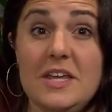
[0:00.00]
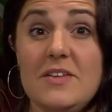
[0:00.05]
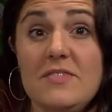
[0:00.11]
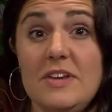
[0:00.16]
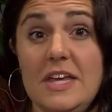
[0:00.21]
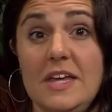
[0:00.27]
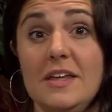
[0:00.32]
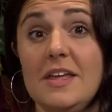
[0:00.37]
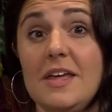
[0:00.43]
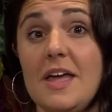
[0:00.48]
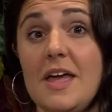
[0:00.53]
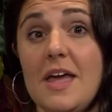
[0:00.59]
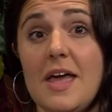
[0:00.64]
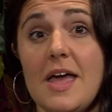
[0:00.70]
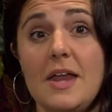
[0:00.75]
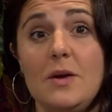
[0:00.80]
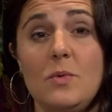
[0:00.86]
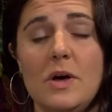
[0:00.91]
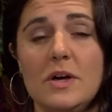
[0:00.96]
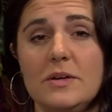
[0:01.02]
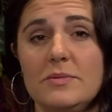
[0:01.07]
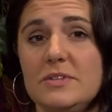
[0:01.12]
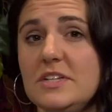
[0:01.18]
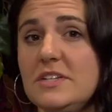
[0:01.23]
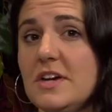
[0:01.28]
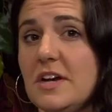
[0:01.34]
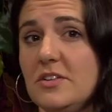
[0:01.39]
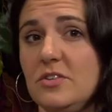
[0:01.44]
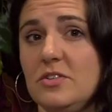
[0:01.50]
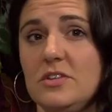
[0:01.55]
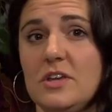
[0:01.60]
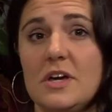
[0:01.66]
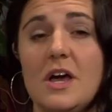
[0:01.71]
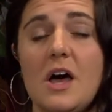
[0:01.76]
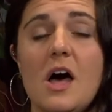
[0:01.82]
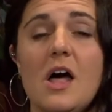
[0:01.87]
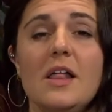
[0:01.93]
evening, and welcome to Doctors
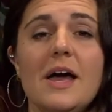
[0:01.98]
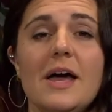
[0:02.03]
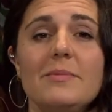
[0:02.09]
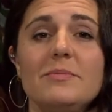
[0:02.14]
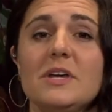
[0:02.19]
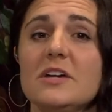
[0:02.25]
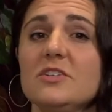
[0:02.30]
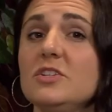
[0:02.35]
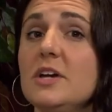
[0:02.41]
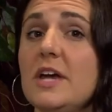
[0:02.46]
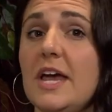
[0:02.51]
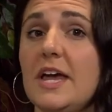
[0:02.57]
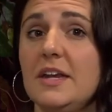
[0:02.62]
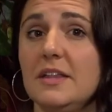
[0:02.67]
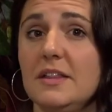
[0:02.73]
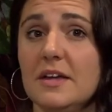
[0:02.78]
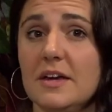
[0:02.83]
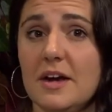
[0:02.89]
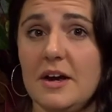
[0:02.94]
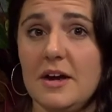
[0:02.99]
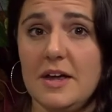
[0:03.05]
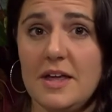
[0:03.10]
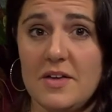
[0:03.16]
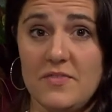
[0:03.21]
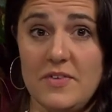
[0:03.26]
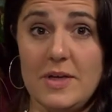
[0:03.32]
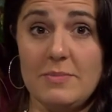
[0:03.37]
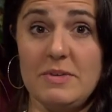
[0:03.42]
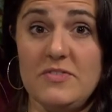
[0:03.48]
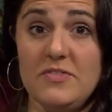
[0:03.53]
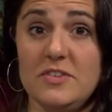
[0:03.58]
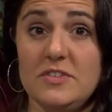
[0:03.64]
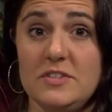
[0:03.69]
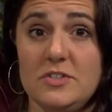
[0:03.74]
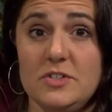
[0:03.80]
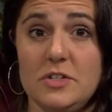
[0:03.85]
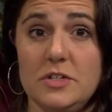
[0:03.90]
on Call. I'm Dr. Addie Licari, a family
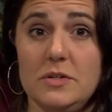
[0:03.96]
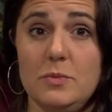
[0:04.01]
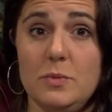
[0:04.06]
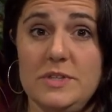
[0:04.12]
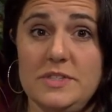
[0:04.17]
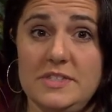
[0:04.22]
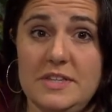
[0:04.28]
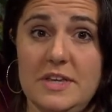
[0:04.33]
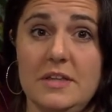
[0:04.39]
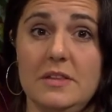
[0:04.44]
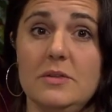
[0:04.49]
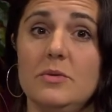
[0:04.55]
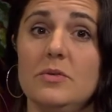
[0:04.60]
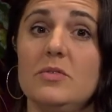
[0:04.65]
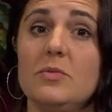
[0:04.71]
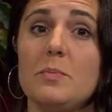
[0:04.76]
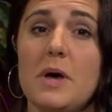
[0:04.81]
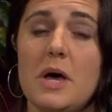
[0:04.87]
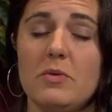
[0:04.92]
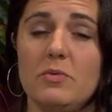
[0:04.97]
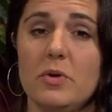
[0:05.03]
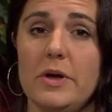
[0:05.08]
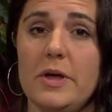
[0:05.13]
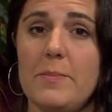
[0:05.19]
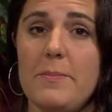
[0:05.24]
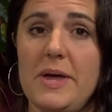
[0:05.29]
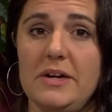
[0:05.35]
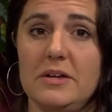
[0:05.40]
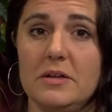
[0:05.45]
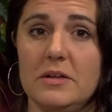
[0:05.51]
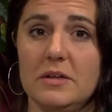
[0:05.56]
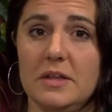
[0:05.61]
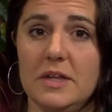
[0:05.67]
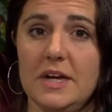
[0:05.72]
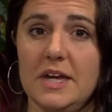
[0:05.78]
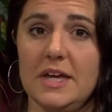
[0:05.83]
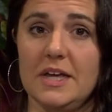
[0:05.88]
physician with St. Luke's Mount Royal Medical
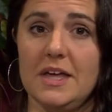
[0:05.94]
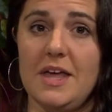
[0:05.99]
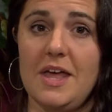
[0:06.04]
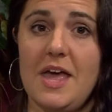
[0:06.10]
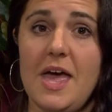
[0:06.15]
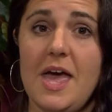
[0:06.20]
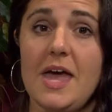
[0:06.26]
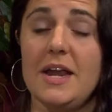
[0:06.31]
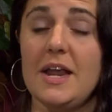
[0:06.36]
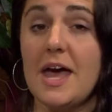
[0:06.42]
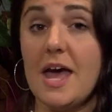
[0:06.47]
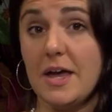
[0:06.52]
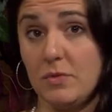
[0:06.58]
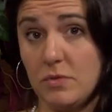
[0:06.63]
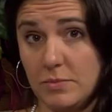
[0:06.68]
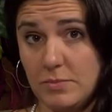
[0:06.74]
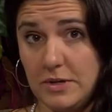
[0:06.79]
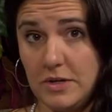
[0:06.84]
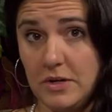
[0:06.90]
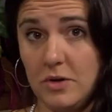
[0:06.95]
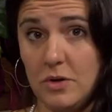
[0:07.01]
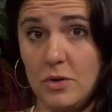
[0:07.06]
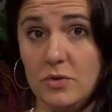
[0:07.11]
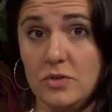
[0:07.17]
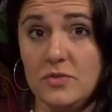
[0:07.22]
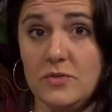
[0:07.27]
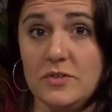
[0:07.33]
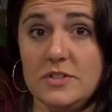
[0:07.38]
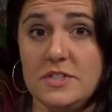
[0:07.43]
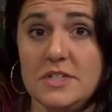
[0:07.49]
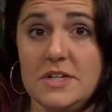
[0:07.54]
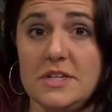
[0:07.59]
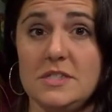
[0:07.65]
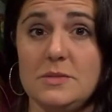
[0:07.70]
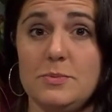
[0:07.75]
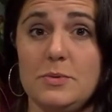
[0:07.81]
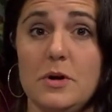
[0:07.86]
Clinic, and I will be your host for
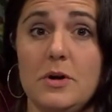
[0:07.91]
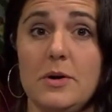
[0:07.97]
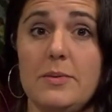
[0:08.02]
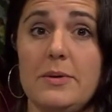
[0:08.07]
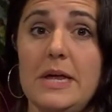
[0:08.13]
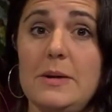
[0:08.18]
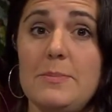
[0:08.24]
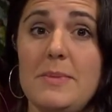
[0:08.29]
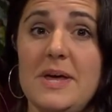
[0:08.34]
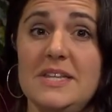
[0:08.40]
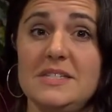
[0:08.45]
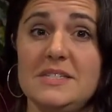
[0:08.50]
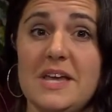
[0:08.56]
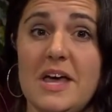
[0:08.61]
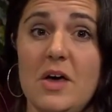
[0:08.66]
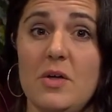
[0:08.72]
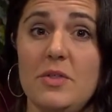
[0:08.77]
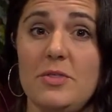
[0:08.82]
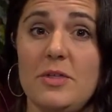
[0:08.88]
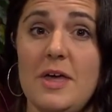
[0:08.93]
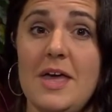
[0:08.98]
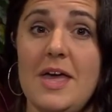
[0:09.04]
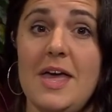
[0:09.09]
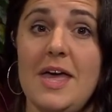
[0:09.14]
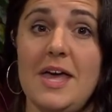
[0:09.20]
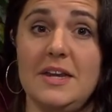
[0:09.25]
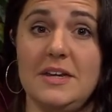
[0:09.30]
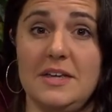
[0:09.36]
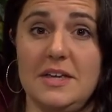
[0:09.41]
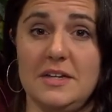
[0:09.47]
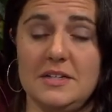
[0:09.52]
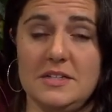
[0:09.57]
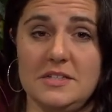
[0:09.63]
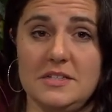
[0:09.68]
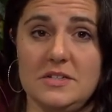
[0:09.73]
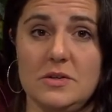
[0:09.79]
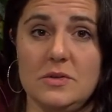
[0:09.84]
tonight's program on men's health and
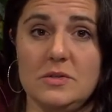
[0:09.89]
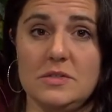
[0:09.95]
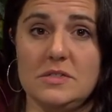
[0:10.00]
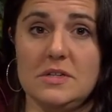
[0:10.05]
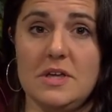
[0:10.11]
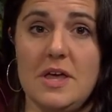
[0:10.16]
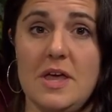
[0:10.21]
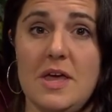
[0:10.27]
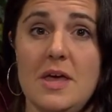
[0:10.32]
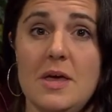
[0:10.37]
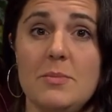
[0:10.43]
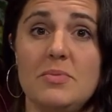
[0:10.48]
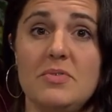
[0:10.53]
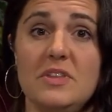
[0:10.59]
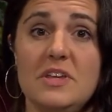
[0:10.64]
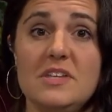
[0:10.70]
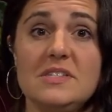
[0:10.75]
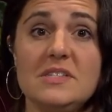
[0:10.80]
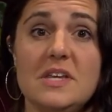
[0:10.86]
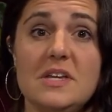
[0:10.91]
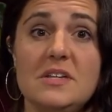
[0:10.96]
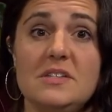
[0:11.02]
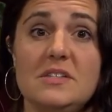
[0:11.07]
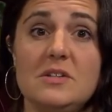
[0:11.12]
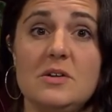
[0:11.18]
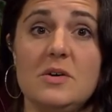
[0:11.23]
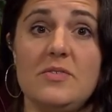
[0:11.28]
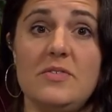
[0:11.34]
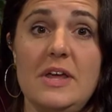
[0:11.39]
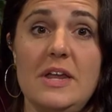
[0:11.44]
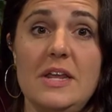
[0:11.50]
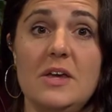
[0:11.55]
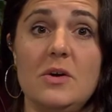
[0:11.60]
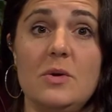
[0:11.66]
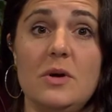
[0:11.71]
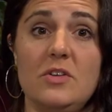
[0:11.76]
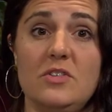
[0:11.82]
kidney stones. Please let us know of
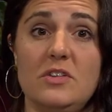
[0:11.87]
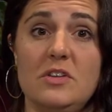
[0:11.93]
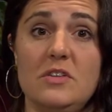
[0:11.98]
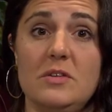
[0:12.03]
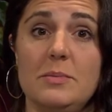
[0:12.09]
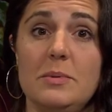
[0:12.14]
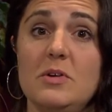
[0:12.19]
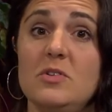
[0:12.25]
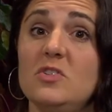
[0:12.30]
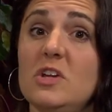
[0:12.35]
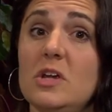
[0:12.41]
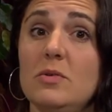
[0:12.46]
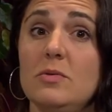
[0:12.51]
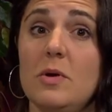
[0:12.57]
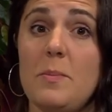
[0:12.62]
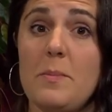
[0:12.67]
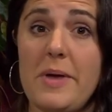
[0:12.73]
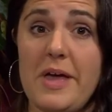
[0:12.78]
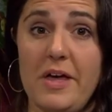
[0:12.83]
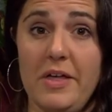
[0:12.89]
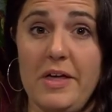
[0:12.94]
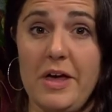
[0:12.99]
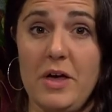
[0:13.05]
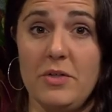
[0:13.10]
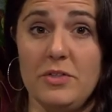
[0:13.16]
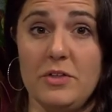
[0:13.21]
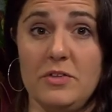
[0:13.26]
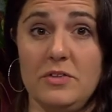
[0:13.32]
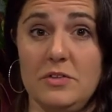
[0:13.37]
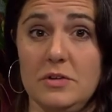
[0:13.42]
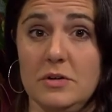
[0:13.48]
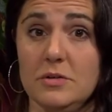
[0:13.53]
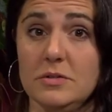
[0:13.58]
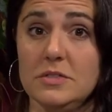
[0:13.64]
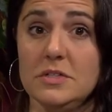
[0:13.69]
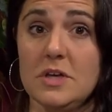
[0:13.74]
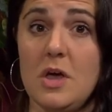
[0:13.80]
any questions about general male health
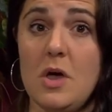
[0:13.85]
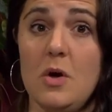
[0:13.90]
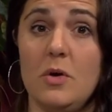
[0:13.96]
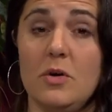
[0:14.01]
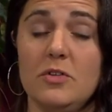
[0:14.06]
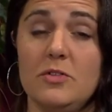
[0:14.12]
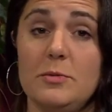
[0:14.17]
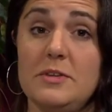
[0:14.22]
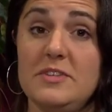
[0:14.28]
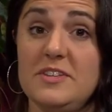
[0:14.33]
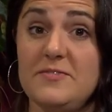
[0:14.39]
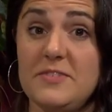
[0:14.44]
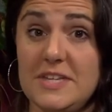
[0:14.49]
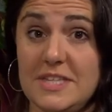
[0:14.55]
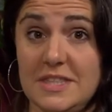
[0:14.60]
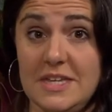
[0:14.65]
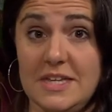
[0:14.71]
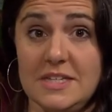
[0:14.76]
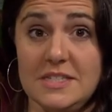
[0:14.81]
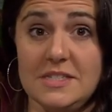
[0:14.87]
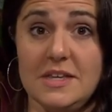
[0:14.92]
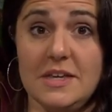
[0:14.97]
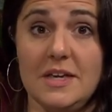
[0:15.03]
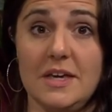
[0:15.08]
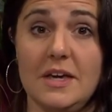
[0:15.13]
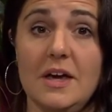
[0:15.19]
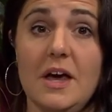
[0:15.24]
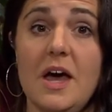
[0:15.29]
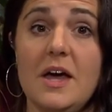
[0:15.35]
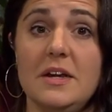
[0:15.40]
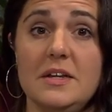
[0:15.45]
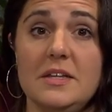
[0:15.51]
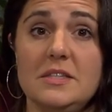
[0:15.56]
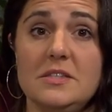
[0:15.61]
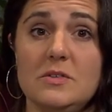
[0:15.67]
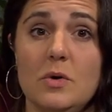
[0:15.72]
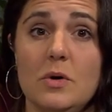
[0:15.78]
concerns or specific things like
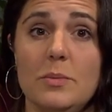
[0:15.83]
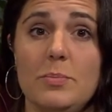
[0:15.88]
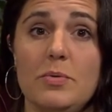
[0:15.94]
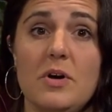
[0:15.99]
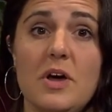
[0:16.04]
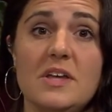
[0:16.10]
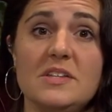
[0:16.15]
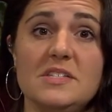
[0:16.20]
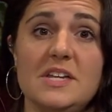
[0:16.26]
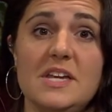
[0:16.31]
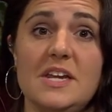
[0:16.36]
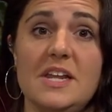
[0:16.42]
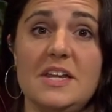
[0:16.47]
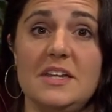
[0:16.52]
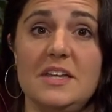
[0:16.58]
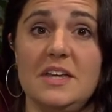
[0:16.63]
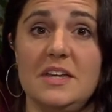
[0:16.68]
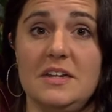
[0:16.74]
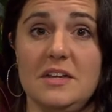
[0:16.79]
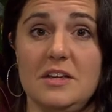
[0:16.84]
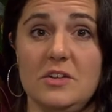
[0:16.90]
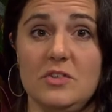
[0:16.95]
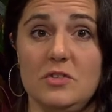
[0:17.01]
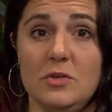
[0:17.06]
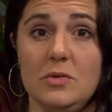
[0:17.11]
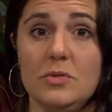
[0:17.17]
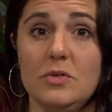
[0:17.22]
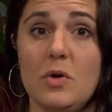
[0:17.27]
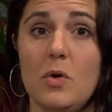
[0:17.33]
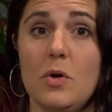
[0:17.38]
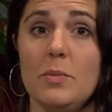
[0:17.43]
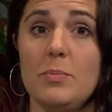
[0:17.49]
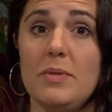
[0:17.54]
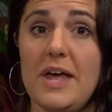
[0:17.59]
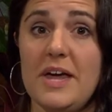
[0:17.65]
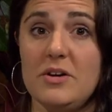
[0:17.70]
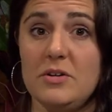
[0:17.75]
incontinence or prostate and kidney issues or
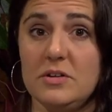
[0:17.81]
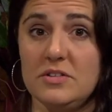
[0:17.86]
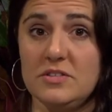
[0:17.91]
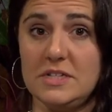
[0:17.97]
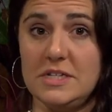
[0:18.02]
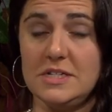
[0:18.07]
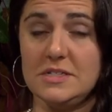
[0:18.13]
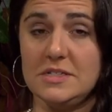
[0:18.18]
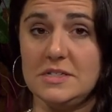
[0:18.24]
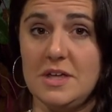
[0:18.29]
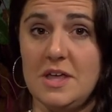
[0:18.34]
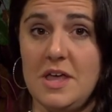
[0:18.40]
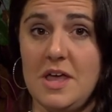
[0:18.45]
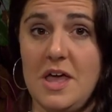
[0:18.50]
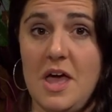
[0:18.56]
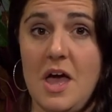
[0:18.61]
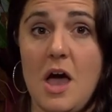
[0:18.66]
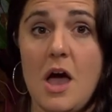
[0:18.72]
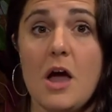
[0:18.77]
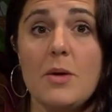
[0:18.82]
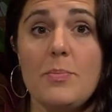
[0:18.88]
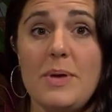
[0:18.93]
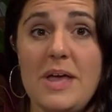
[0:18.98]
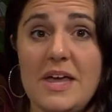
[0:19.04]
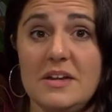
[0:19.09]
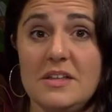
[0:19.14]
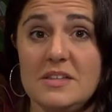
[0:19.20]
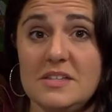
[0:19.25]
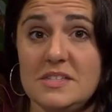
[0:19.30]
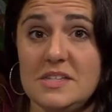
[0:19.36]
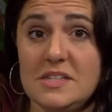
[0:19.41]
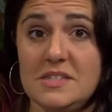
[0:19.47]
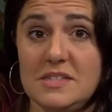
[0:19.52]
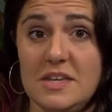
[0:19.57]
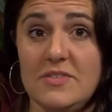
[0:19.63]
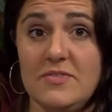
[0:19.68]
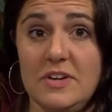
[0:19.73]
bladder disease. Our panelists
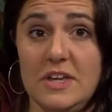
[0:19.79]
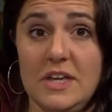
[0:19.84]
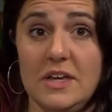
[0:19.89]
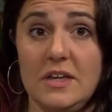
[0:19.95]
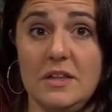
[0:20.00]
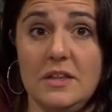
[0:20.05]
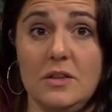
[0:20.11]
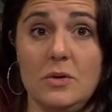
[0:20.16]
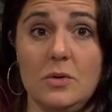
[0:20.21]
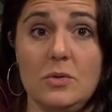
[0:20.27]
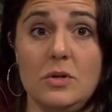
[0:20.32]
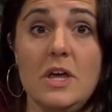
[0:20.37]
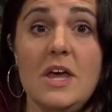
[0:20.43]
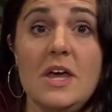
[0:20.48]
this evening include